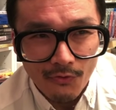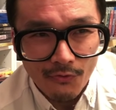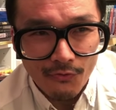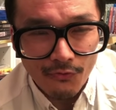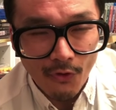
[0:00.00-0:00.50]

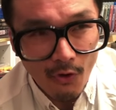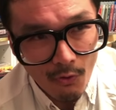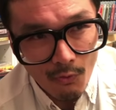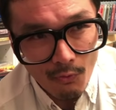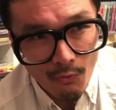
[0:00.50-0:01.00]

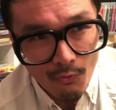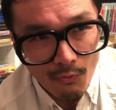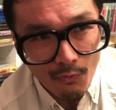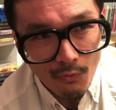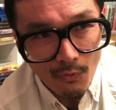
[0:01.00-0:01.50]
So,
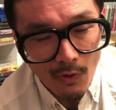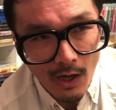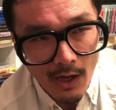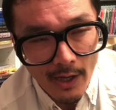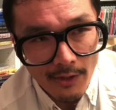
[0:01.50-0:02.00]

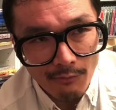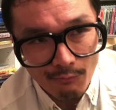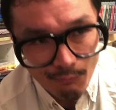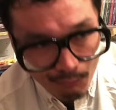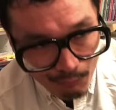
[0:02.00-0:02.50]
I
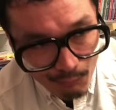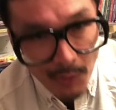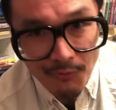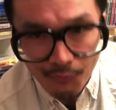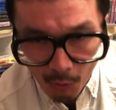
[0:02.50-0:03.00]

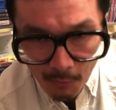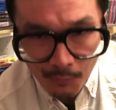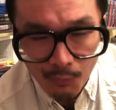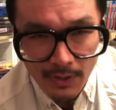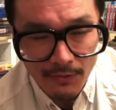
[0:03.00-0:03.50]

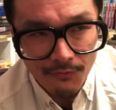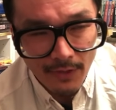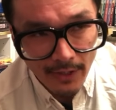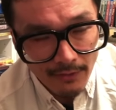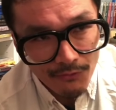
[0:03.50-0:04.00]
absorbed what he
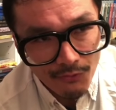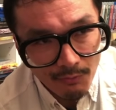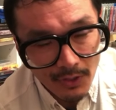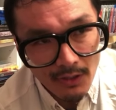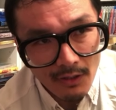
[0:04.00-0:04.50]
said to
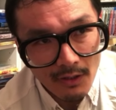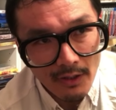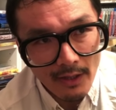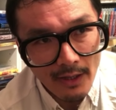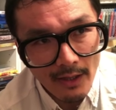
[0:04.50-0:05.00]
me
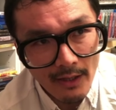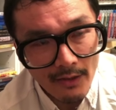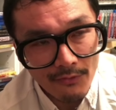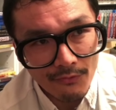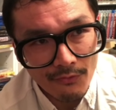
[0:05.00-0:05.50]

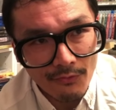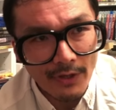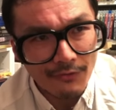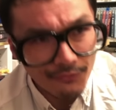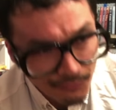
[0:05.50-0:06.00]
and
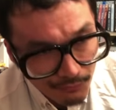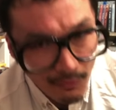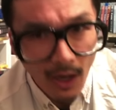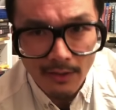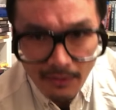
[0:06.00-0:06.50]
I just
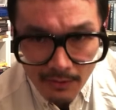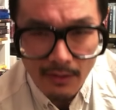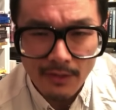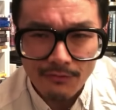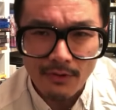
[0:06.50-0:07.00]
nodded
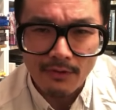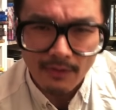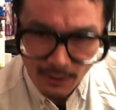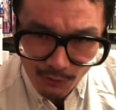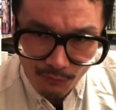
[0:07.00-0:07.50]
and I said,
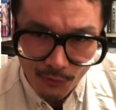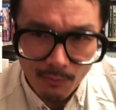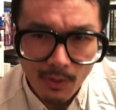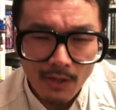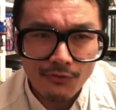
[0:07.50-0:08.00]
Thank you
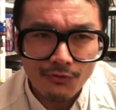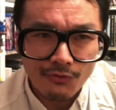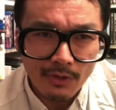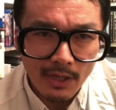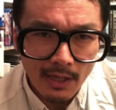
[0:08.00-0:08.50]
very much.
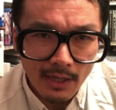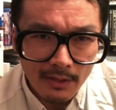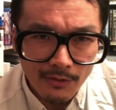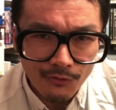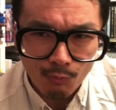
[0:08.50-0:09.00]

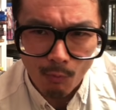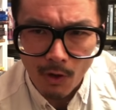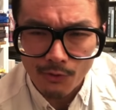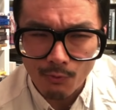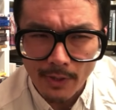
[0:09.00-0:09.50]
And I just
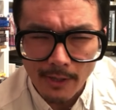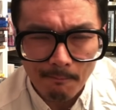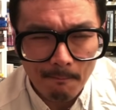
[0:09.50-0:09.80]
walked away.